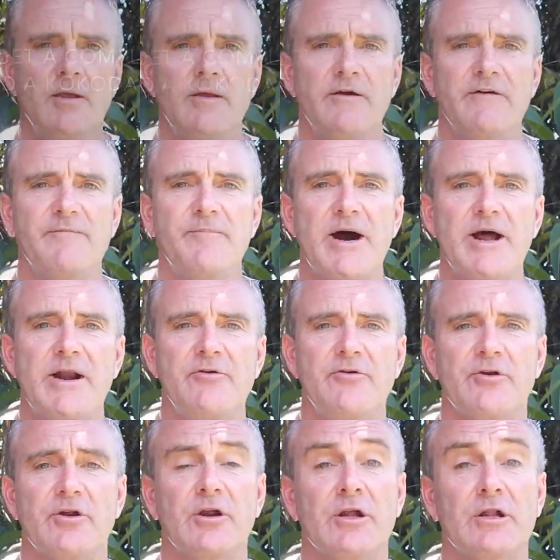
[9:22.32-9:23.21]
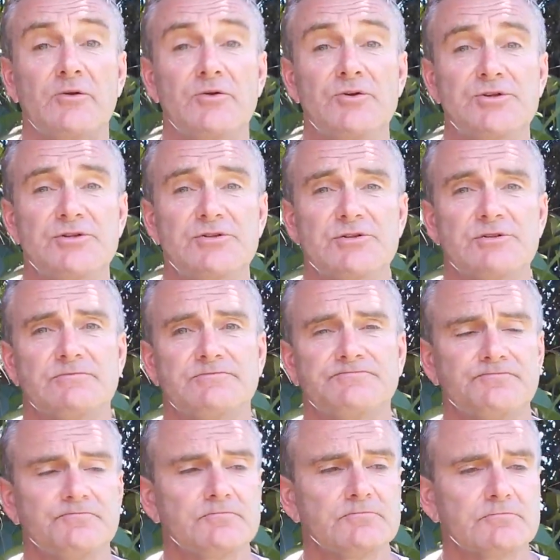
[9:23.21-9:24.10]
As part of your conclusions
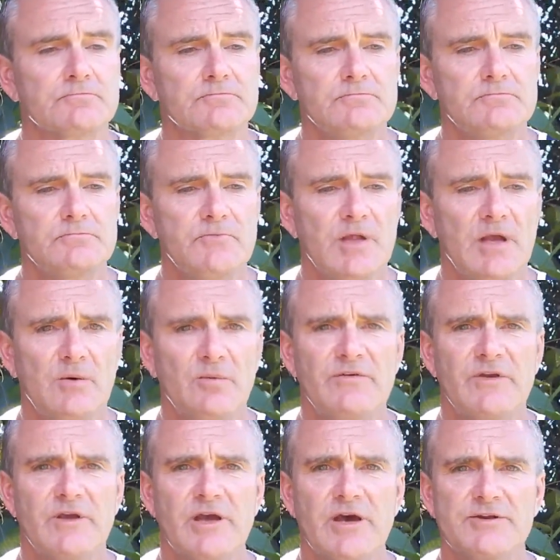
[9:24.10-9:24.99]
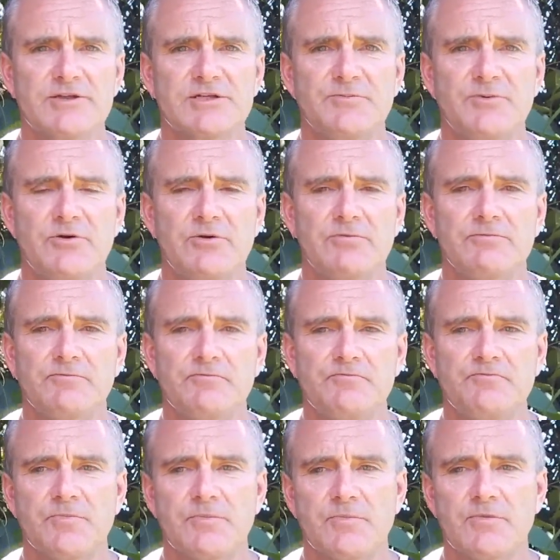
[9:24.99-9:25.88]
with Kokoda Spirit,
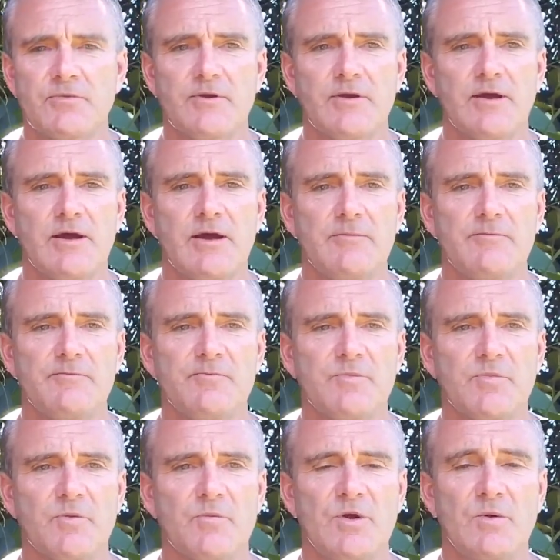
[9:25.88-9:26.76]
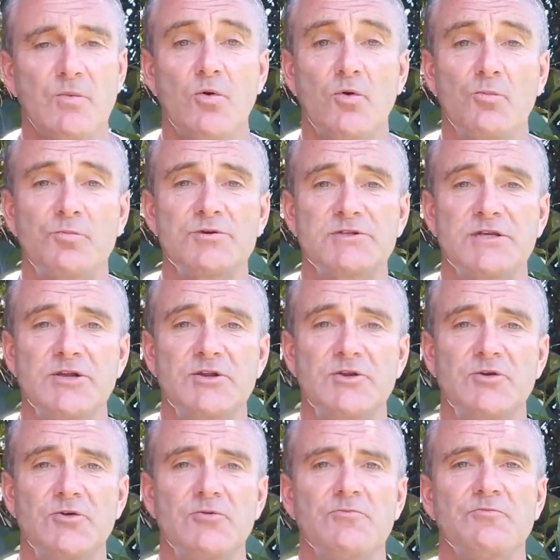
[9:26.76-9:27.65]
we will
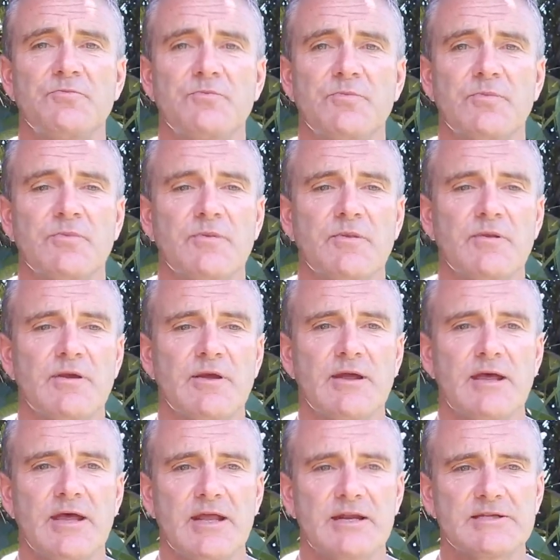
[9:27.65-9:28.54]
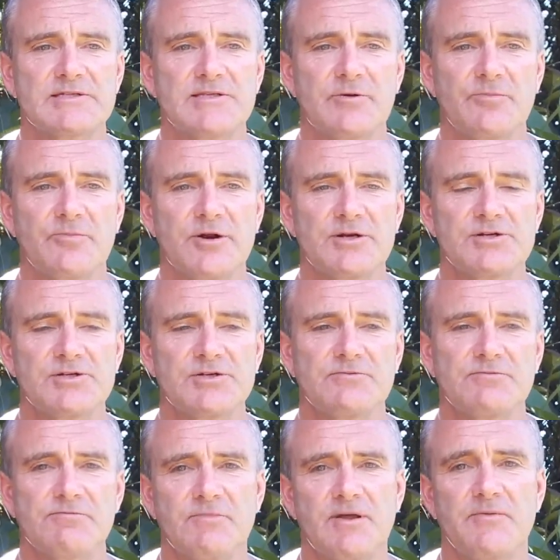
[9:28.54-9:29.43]
present you at a
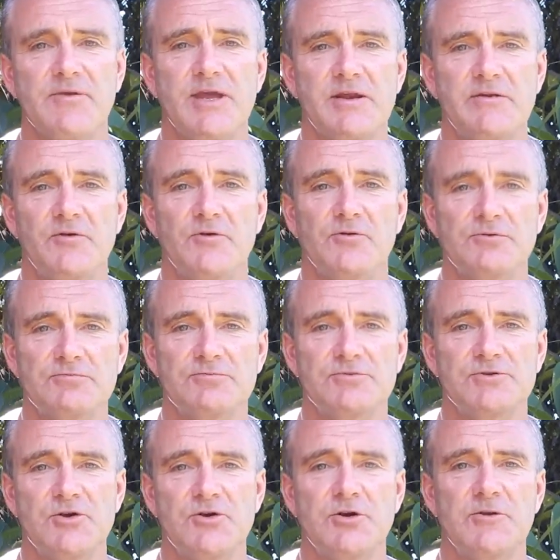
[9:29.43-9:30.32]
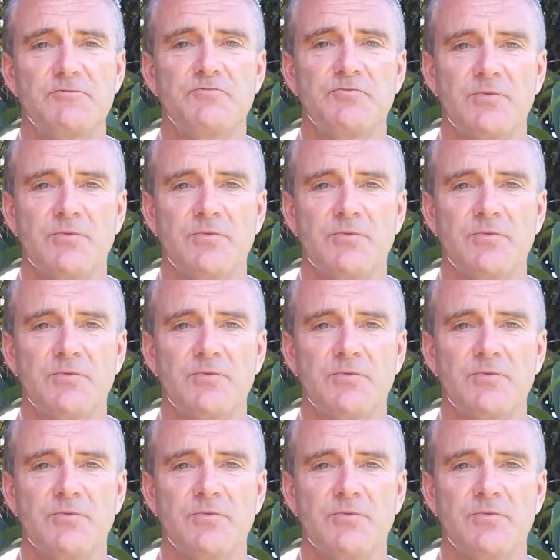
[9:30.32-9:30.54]
celebration at the end of your journey